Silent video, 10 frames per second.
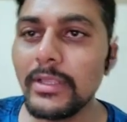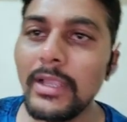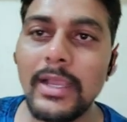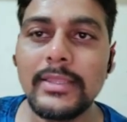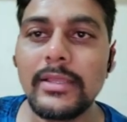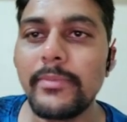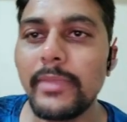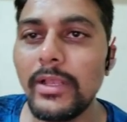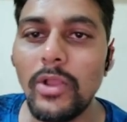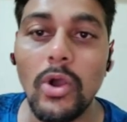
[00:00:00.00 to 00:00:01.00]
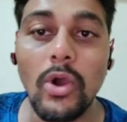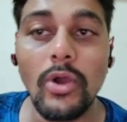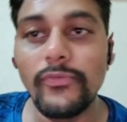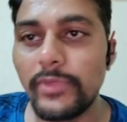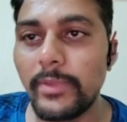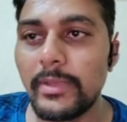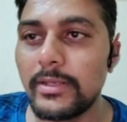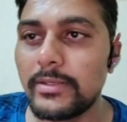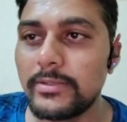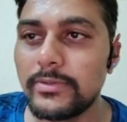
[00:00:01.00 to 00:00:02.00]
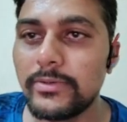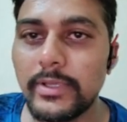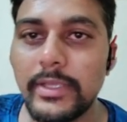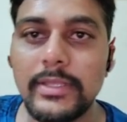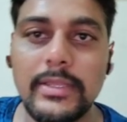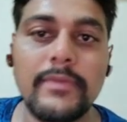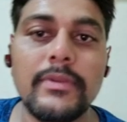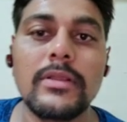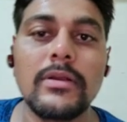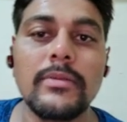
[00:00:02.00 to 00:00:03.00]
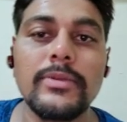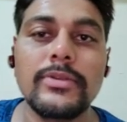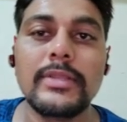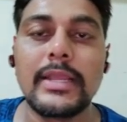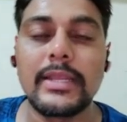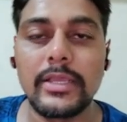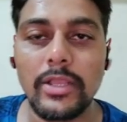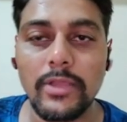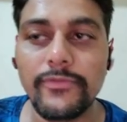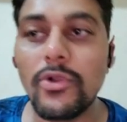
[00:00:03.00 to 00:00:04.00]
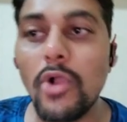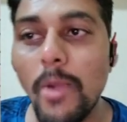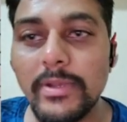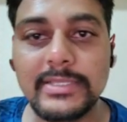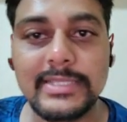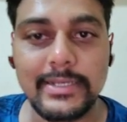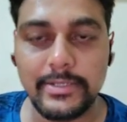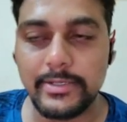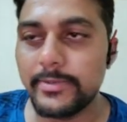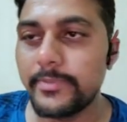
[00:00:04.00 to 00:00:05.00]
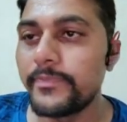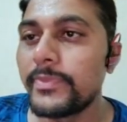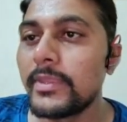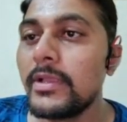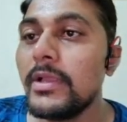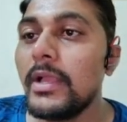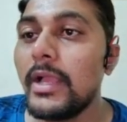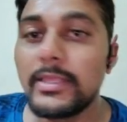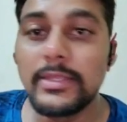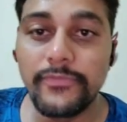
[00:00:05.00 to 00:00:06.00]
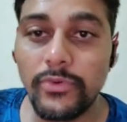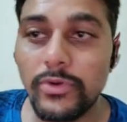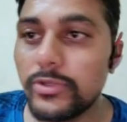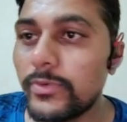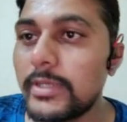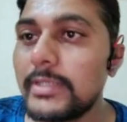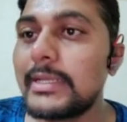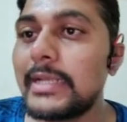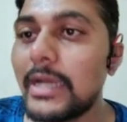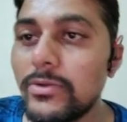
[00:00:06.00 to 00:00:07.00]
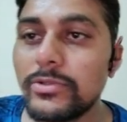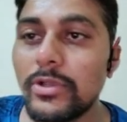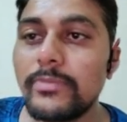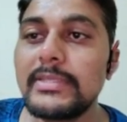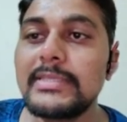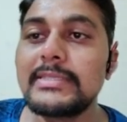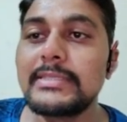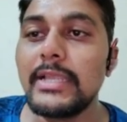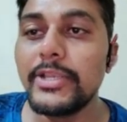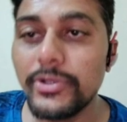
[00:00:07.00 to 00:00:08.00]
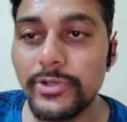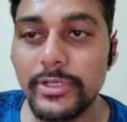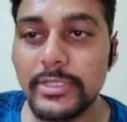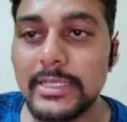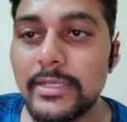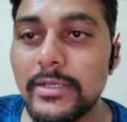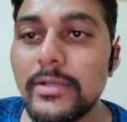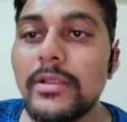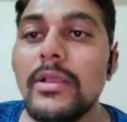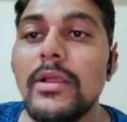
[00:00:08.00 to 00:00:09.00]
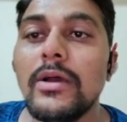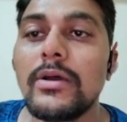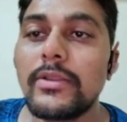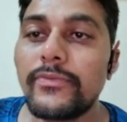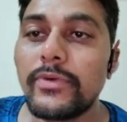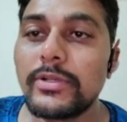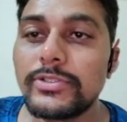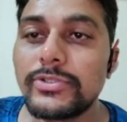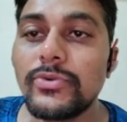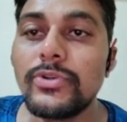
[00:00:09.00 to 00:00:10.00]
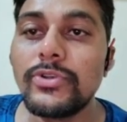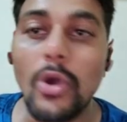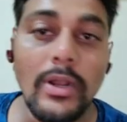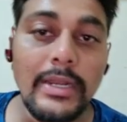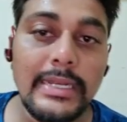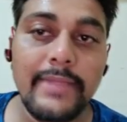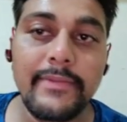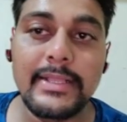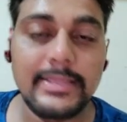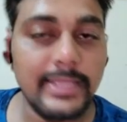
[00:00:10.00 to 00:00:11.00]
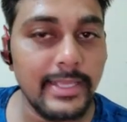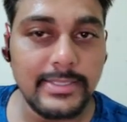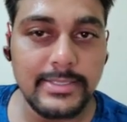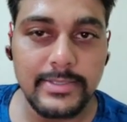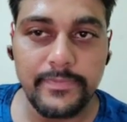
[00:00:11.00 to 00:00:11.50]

either male or female. Okay, they will come into the category of common gender. And the fourth one, the nouns of this neuter gender refers to non-living things.